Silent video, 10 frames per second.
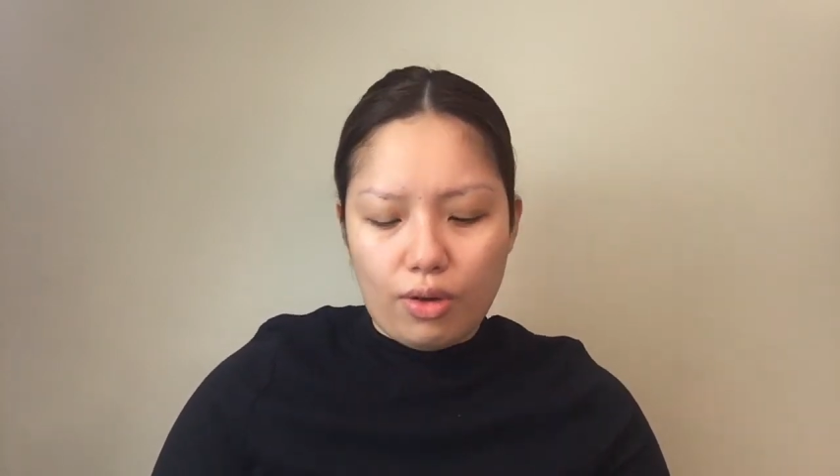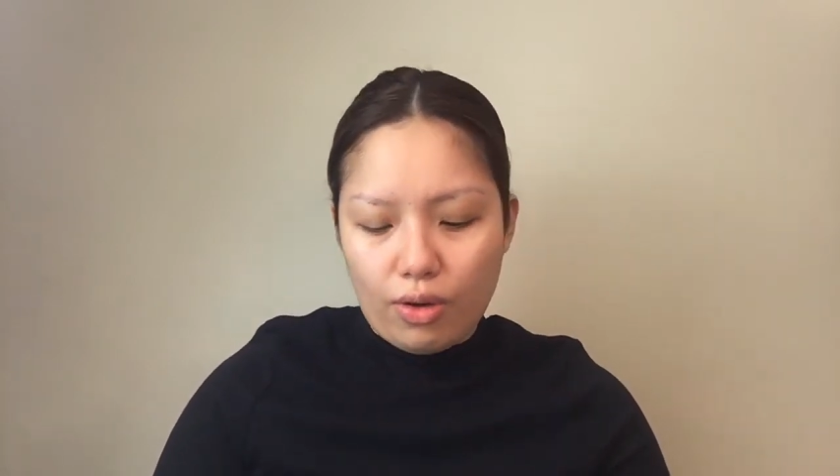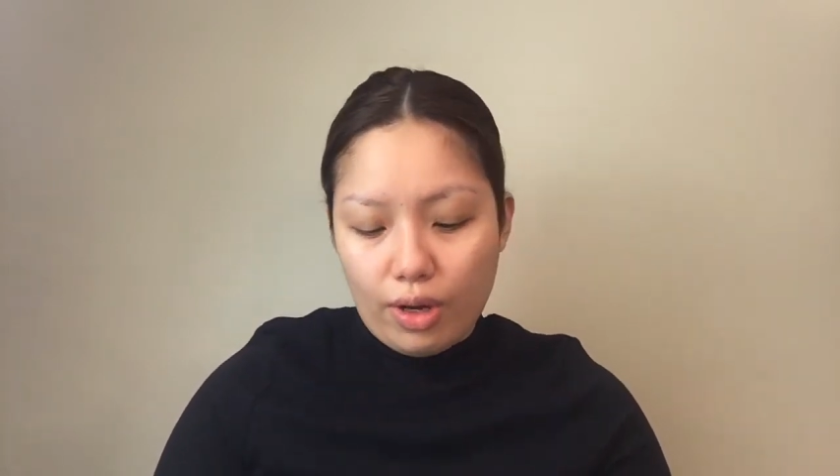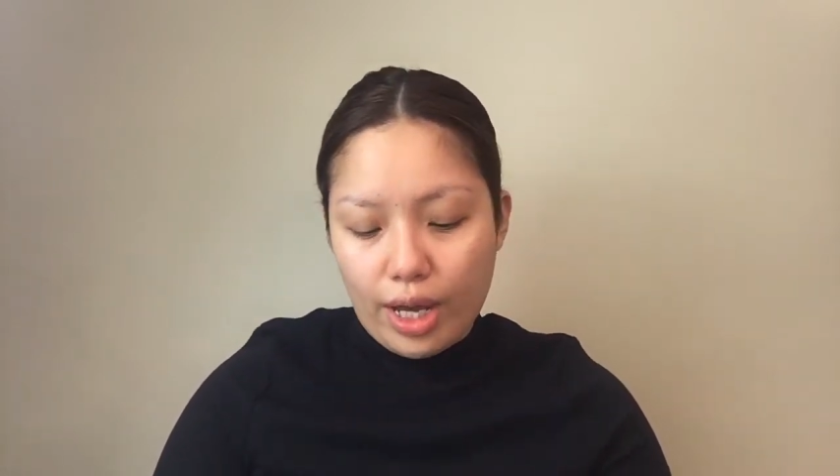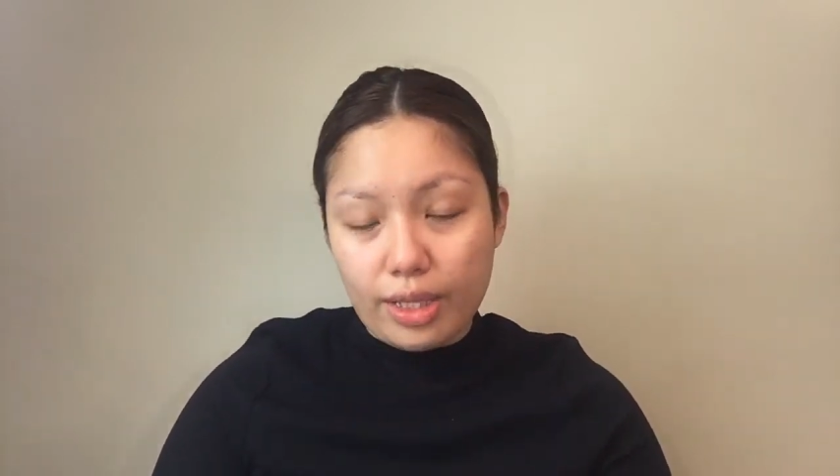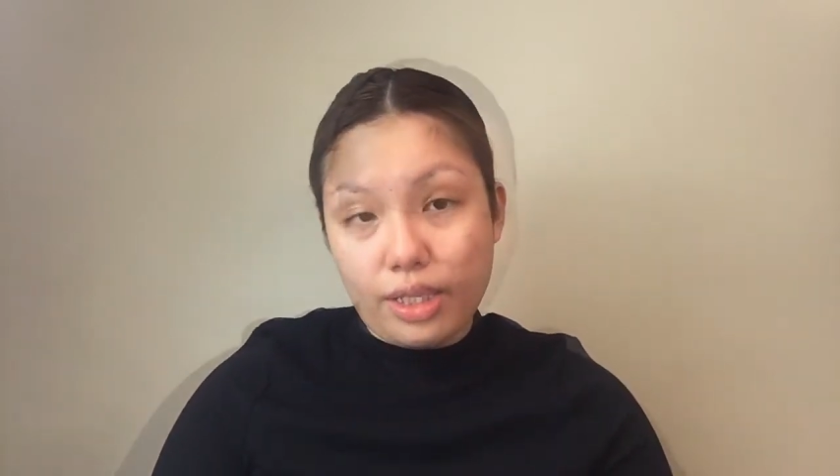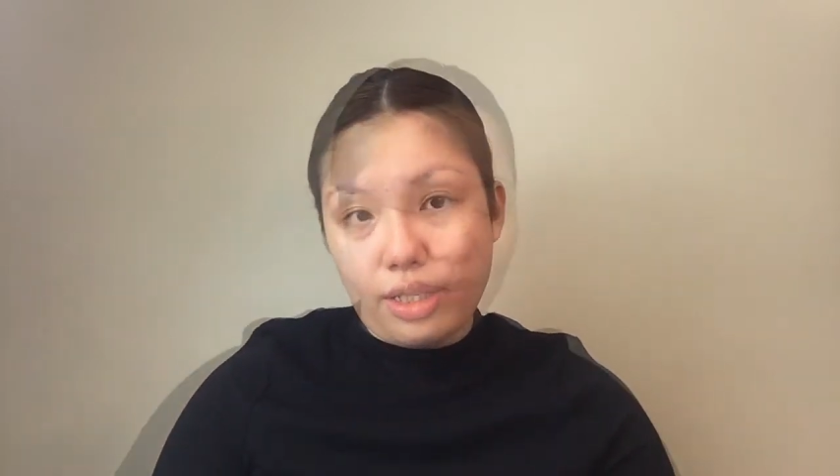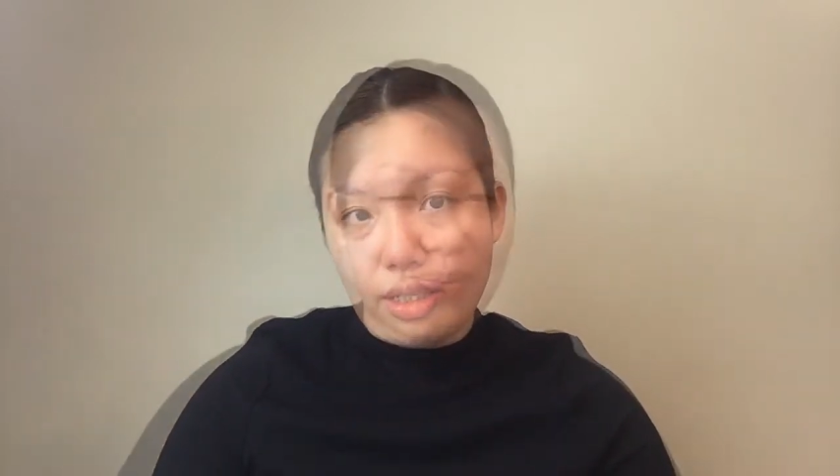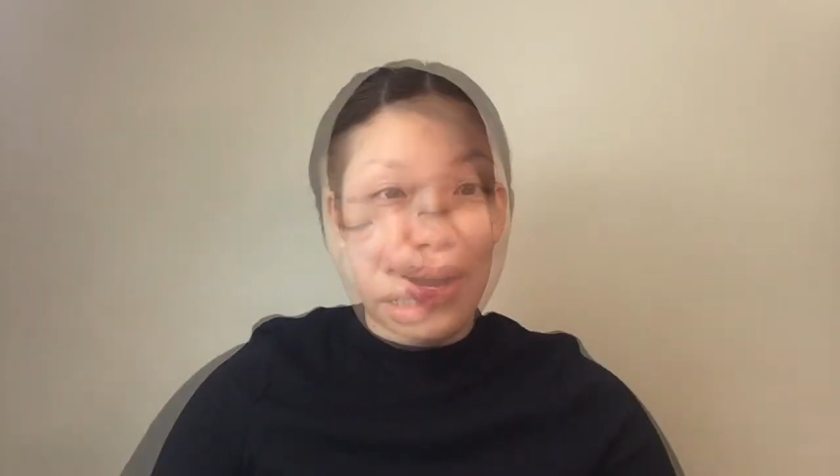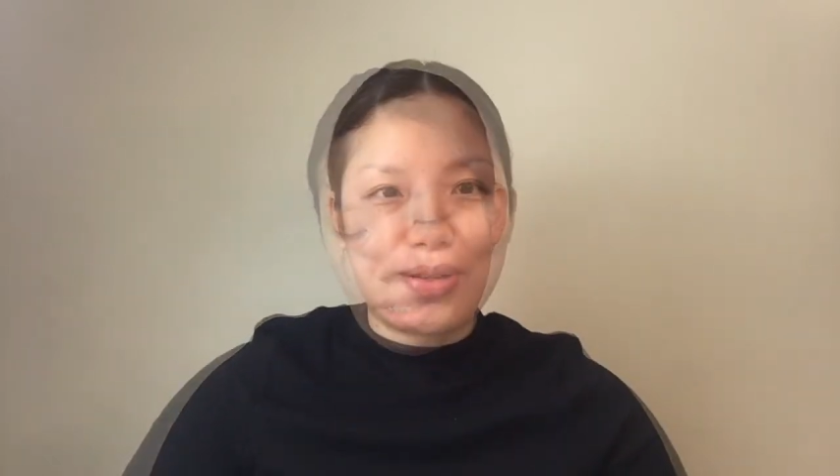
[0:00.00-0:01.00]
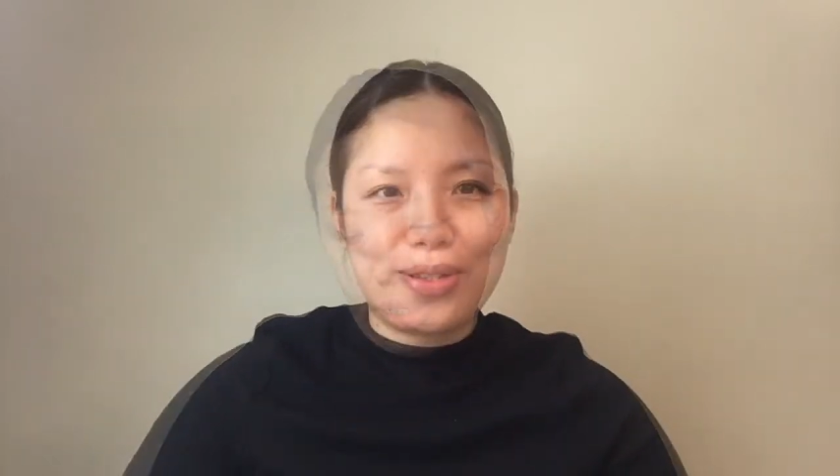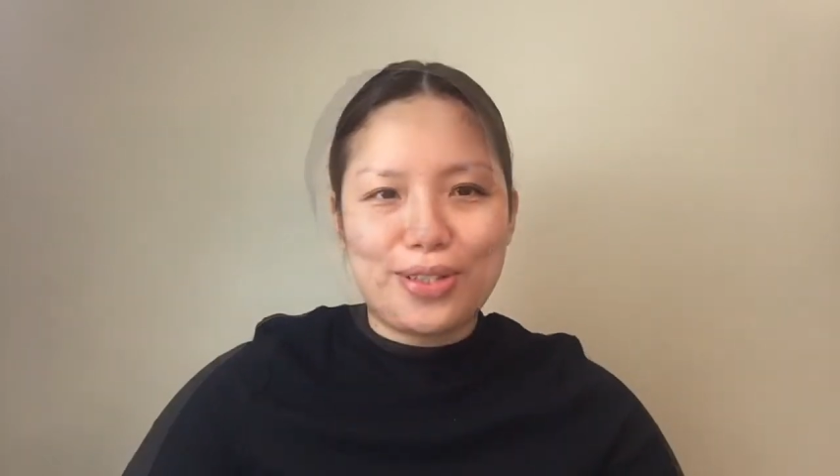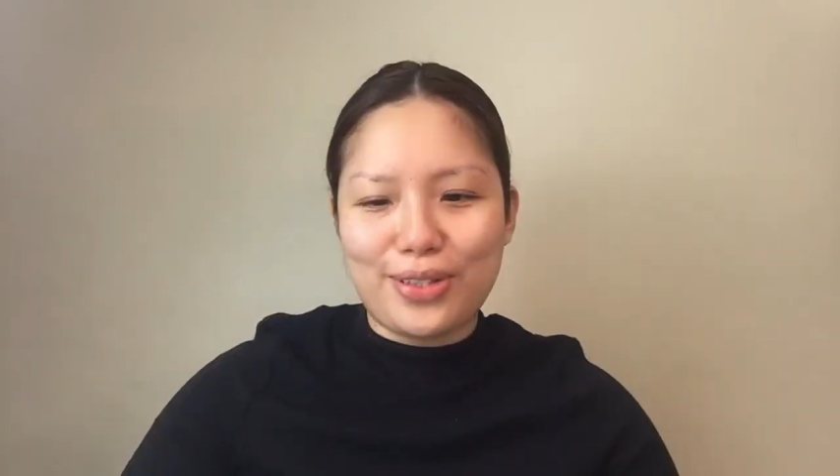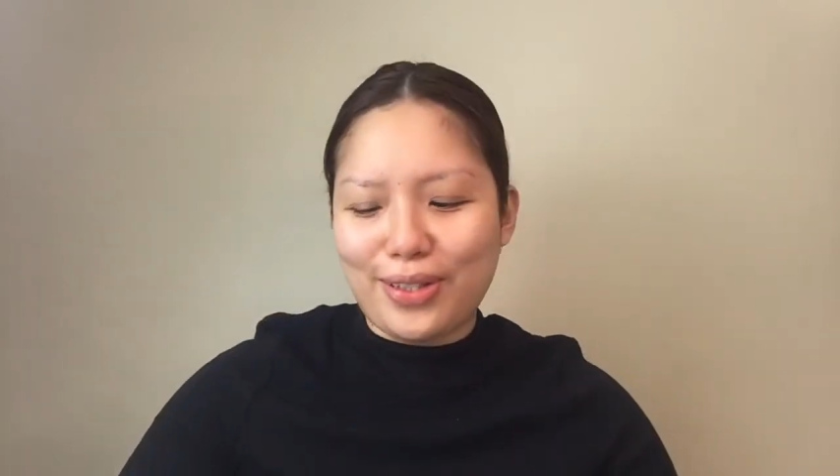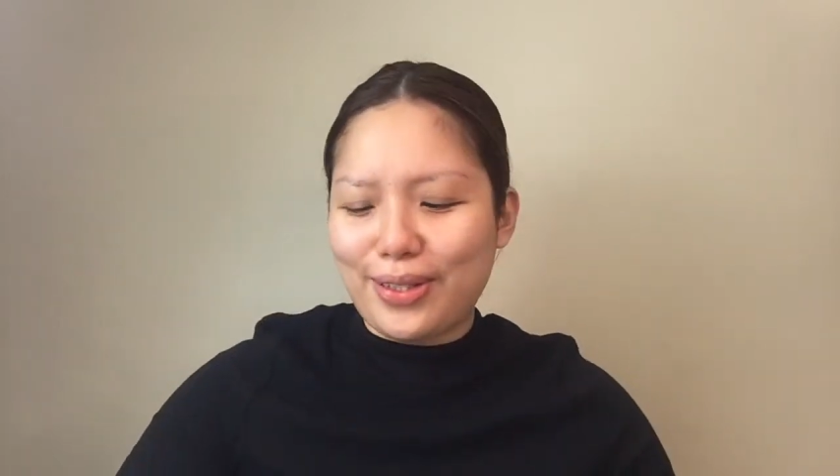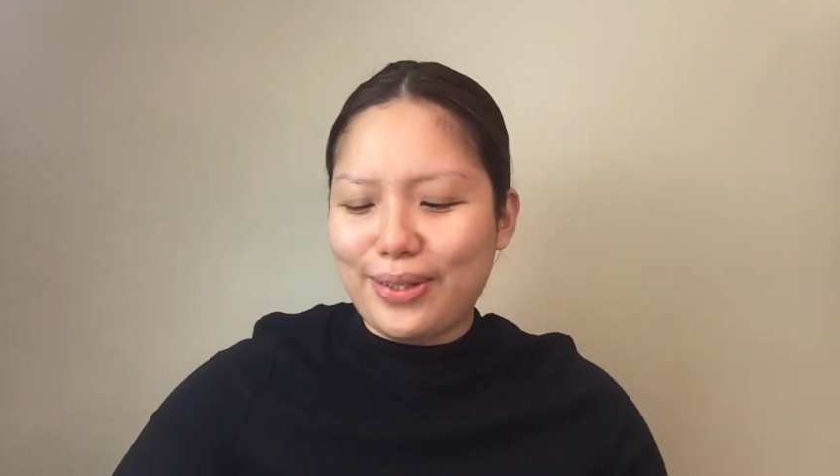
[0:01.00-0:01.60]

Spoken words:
or any powder